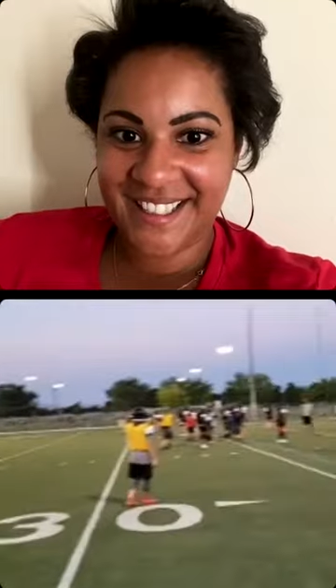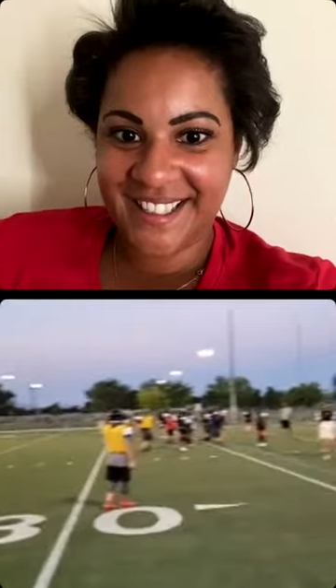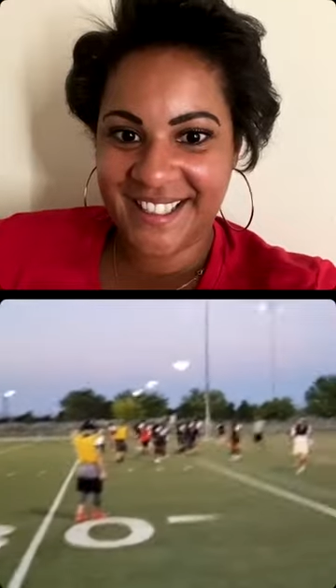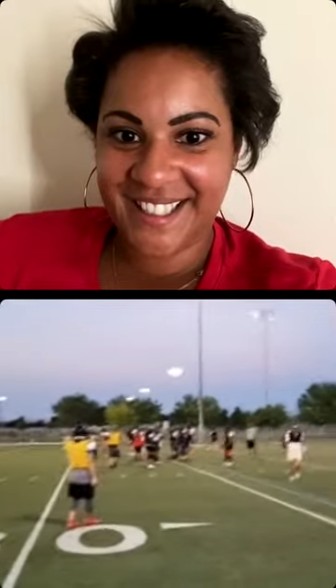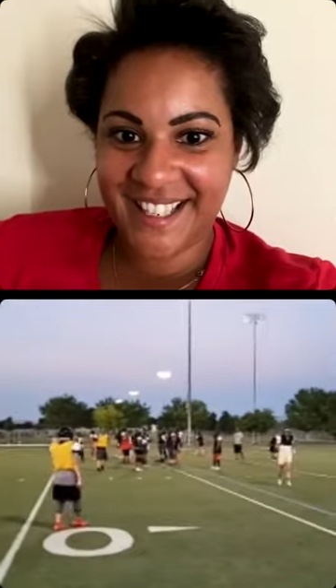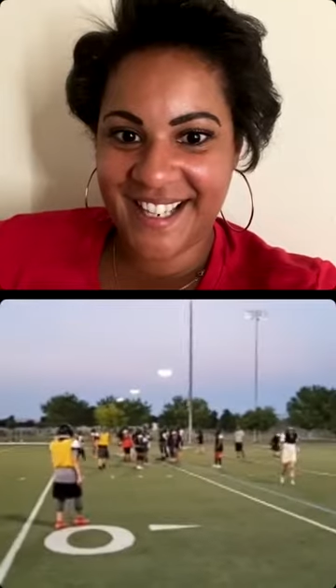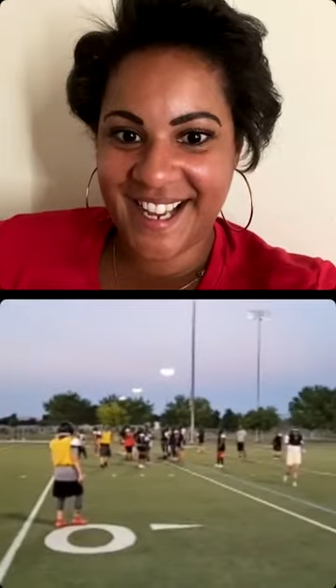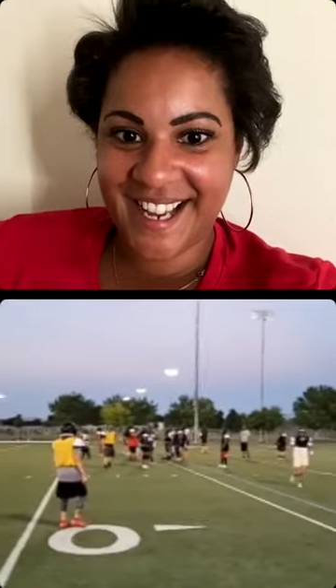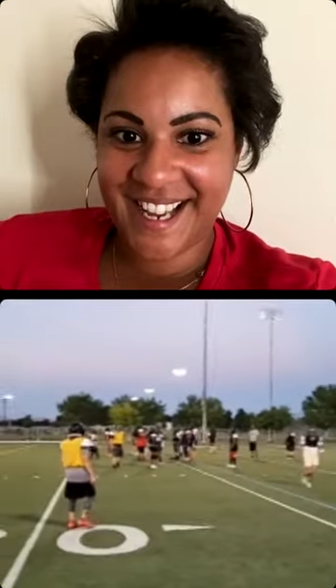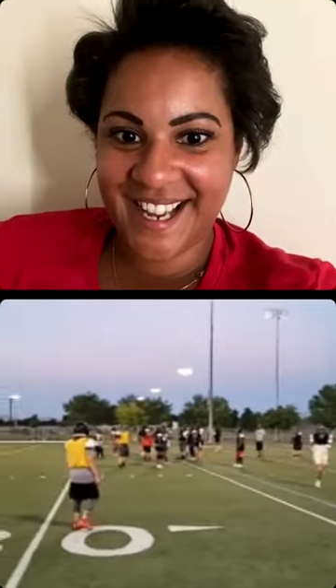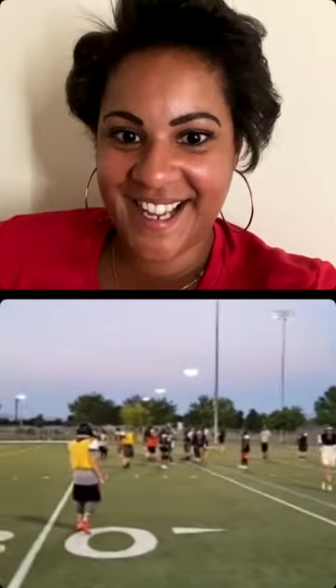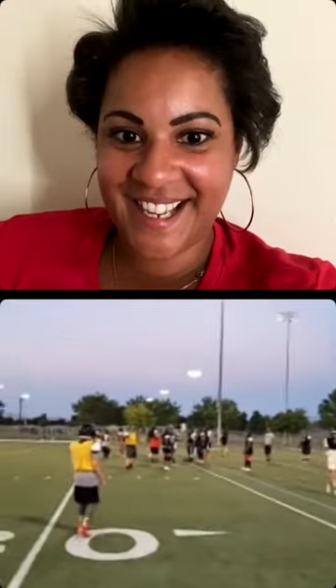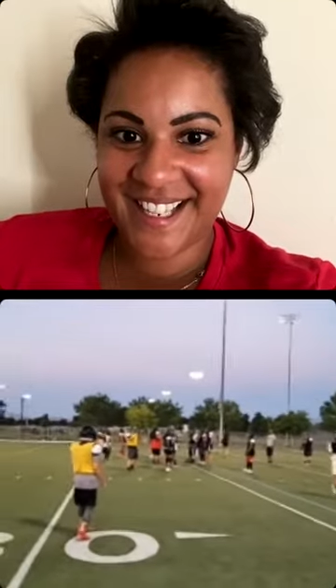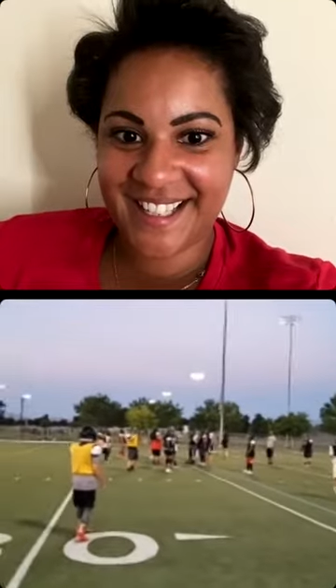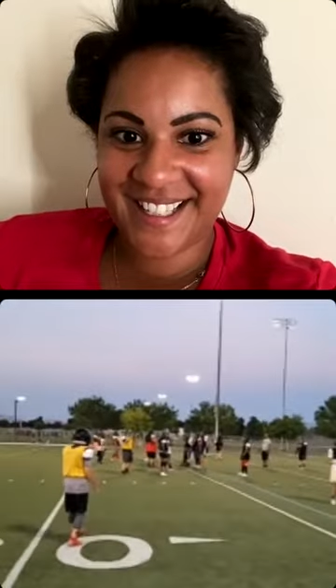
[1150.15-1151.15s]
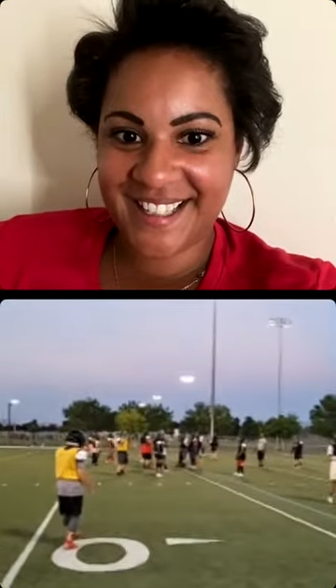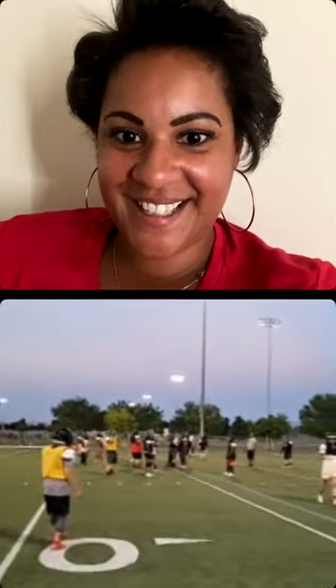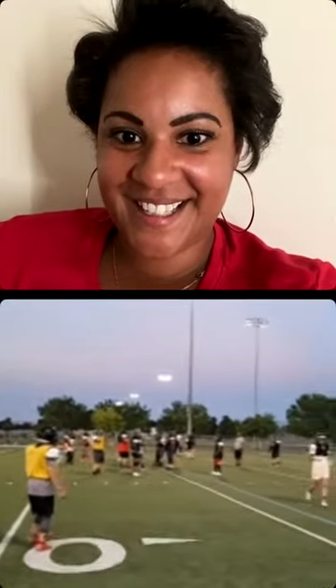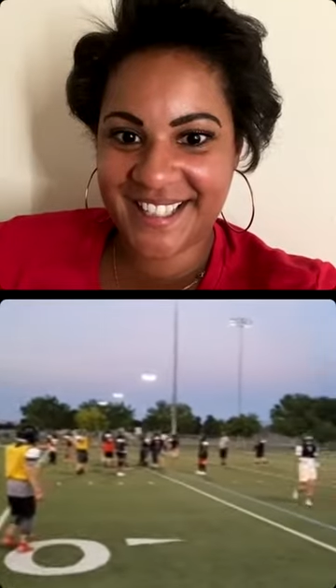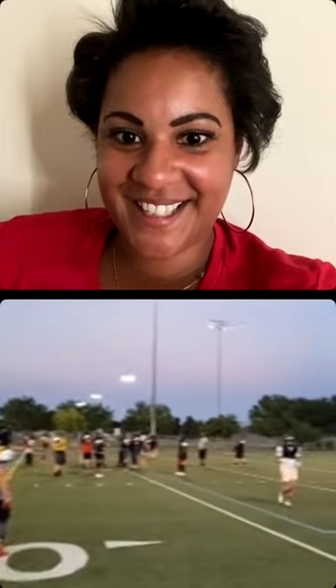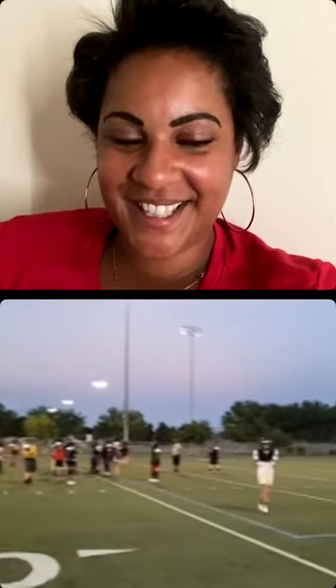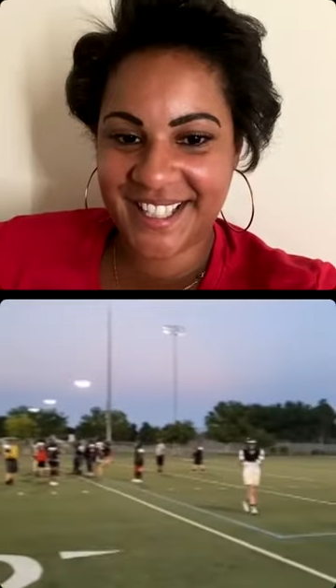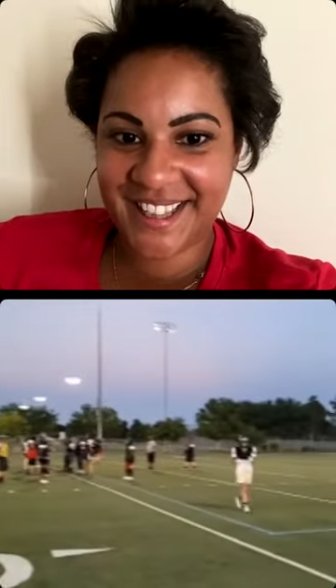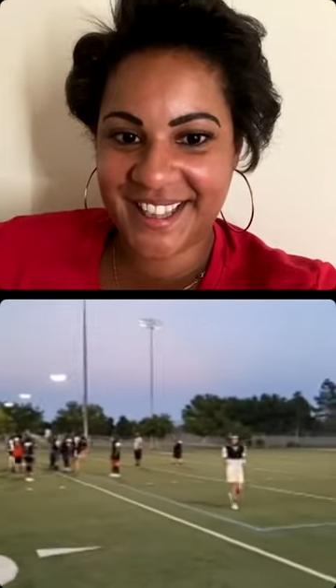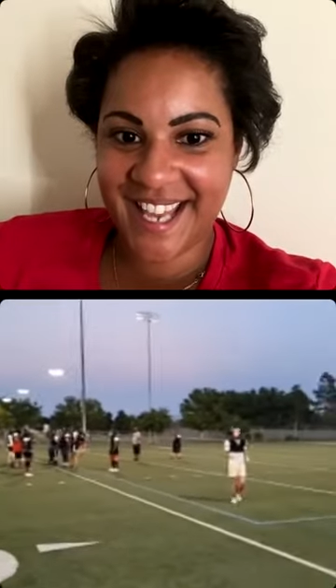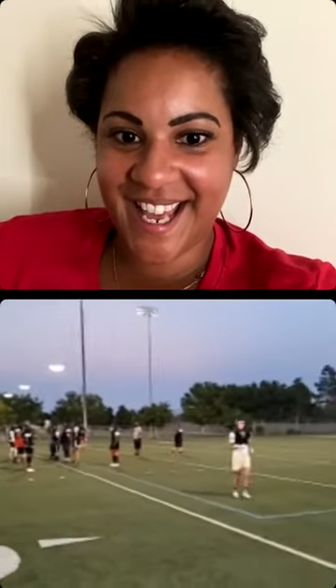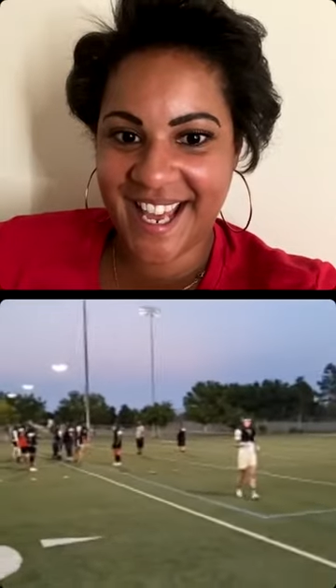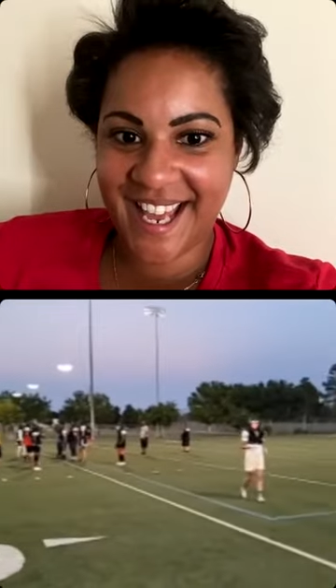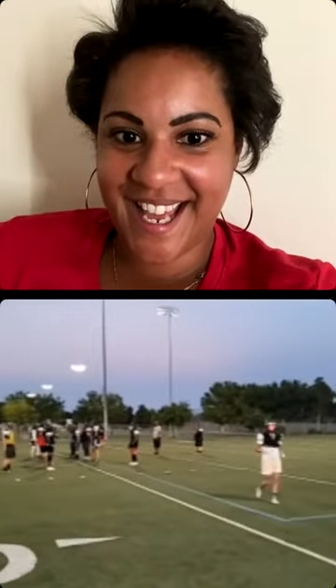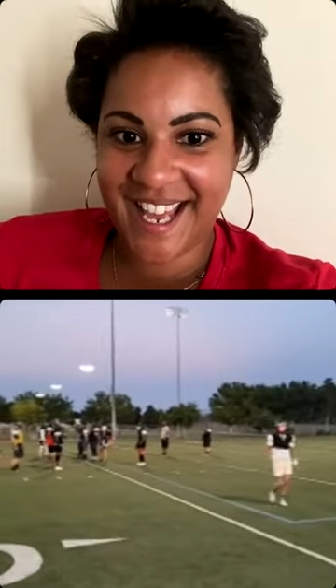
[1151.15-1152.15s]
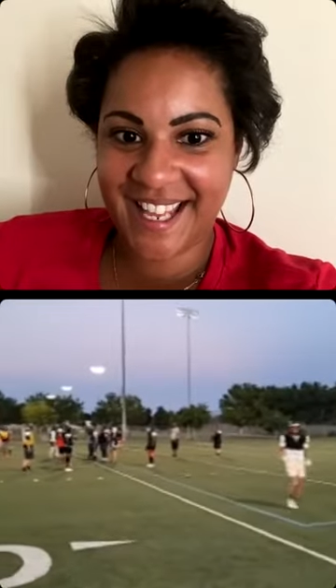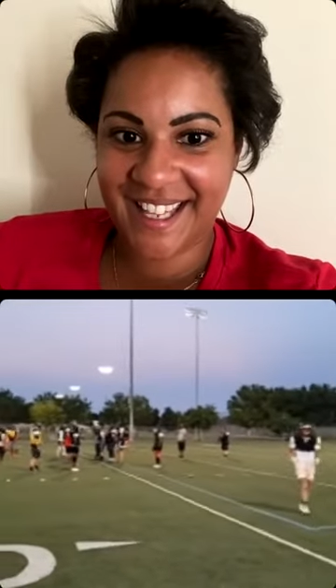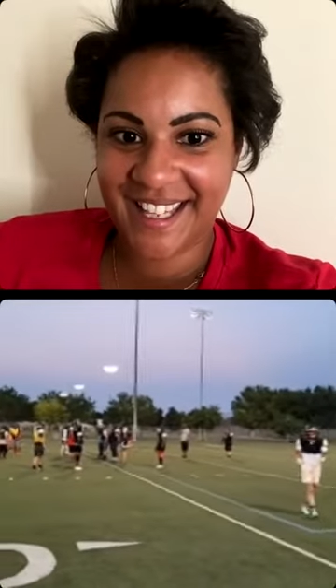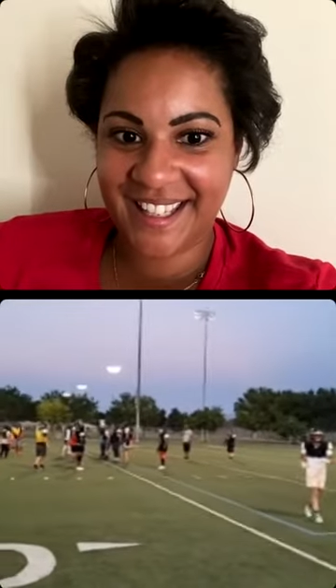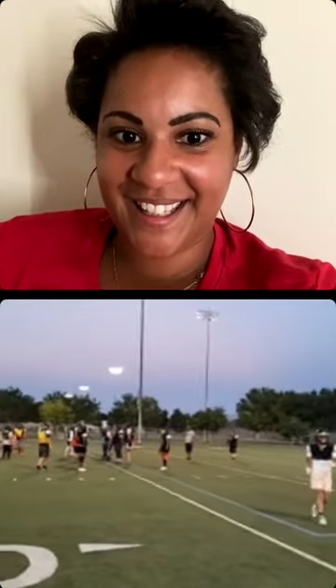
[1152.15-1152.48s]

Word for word: Nice. Look at that.